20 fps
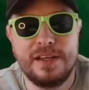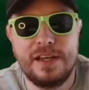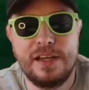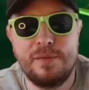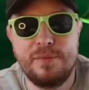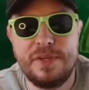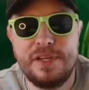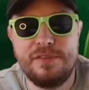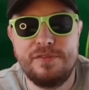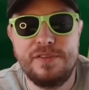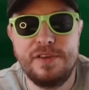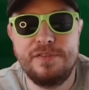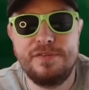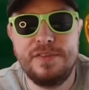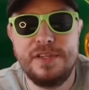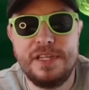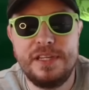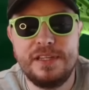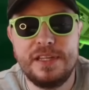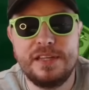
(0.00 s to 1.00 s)
How many?
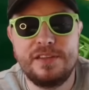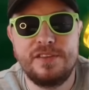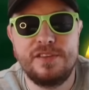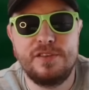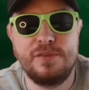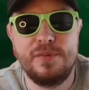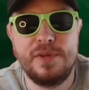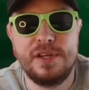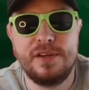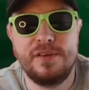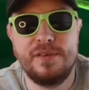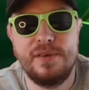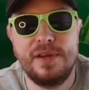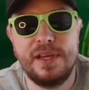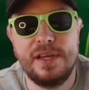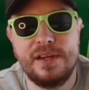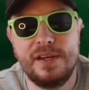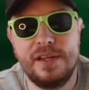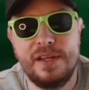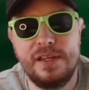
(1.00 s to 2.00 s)
15. That's 300
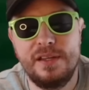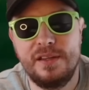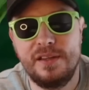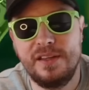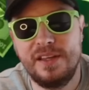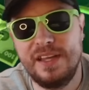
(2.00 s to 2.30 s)
rand, eh?